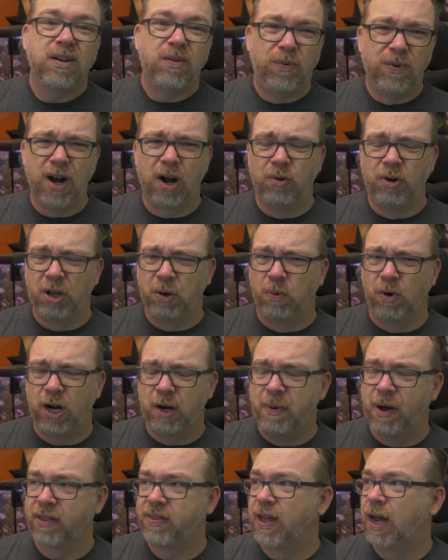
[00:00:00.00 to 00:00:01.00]
We're not really worried
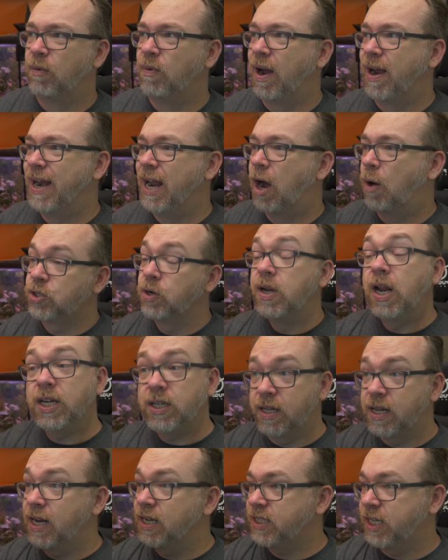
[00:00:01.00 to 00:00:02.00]
about that right now. So the
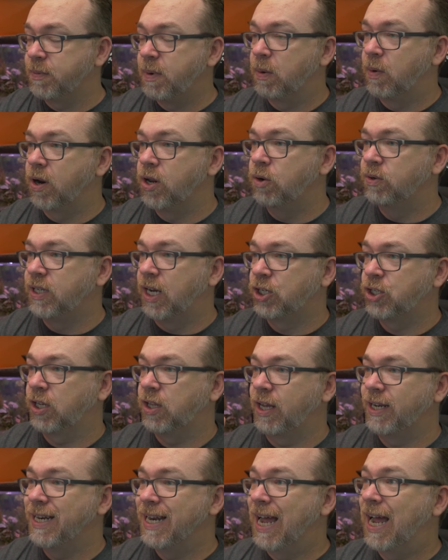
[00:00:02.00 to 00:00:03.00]
next thing we want to do is actually
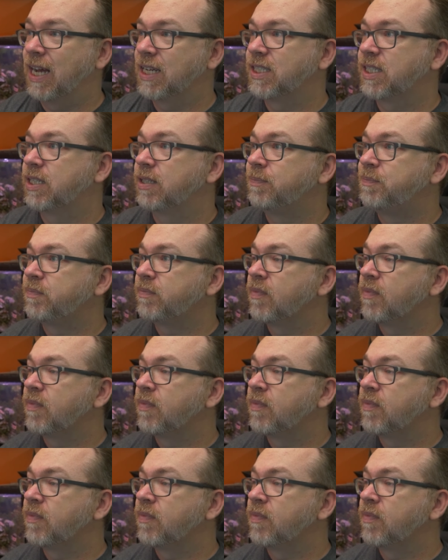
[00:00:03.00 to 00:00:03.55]
click next.